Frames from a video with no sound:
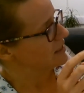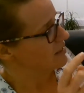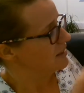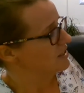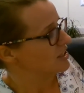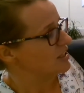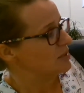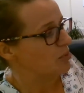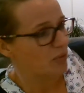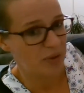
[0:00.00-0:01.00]
So literally you
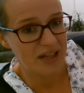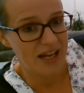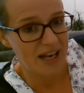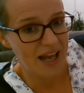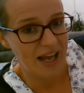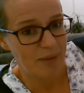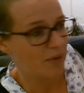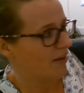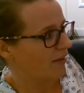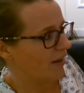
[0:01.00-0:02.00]
just pop in their
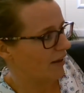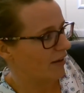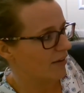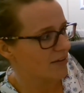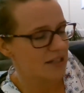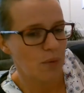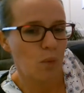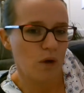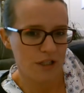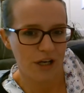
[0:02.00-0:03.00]
name, their class, and
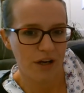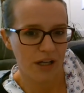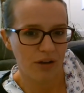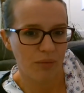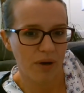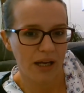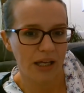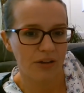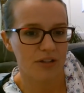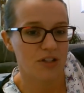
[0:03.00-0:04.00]
what target you're
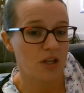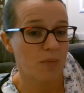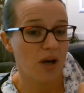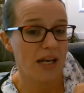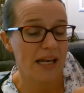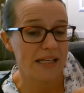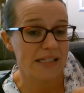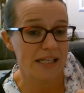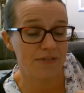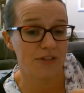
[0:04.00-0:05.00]
working on. So you might need a
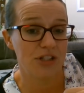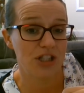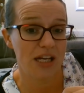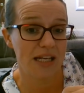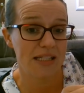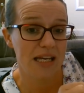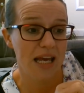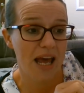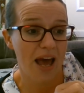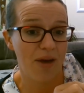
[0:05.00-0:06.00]
different sheet
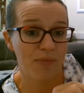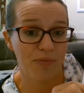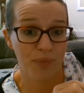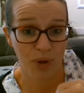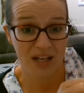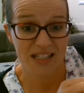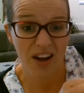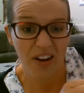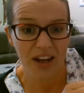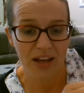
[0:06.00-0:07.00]
per
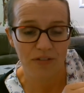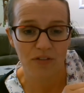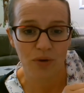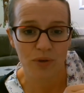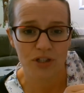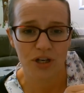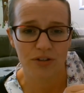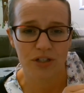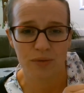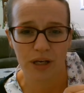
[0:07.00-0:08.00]
target if you've got one
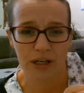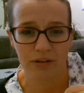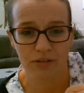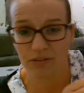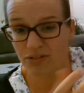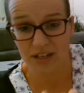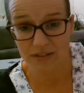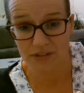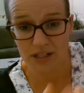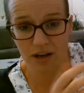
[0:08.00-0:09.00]
child who's working on 3
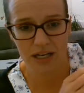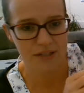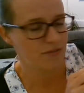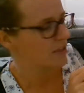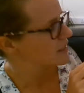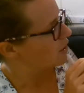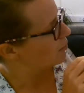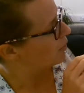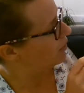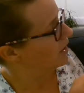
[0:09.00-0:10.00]
different targets, for
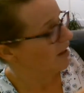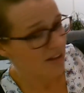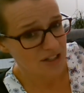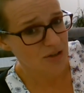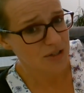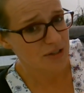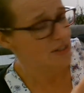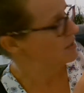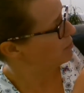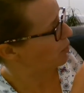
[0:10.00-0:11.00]
example. So
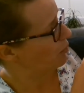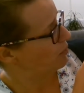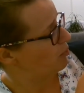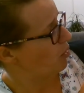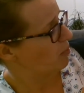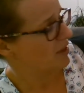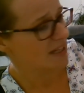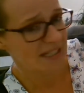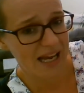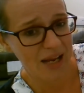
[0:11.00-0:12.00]
simple. You pop in
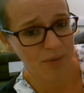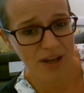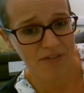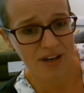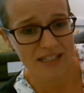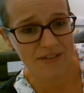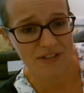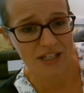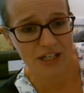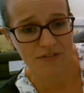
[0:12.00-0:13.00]
the date, whatever
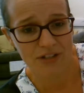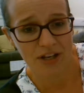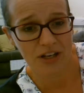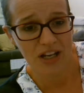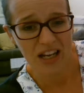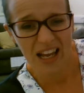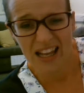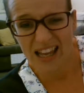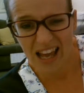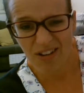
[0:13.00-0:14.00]
activity you've done,
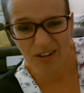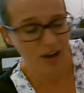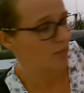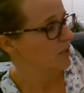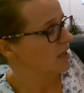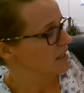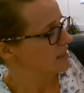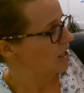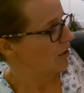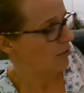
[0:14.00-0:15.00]
and the outcome.
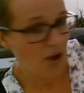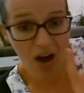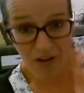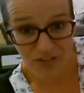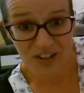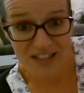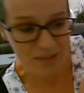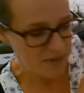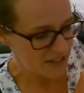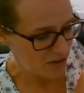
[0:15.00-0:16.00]
So I've done
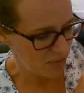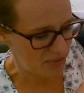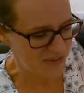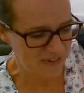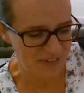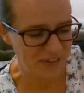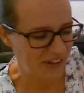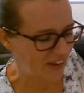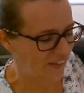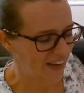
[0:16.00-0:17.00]
some examples for
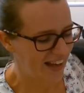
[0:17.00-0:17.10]
you.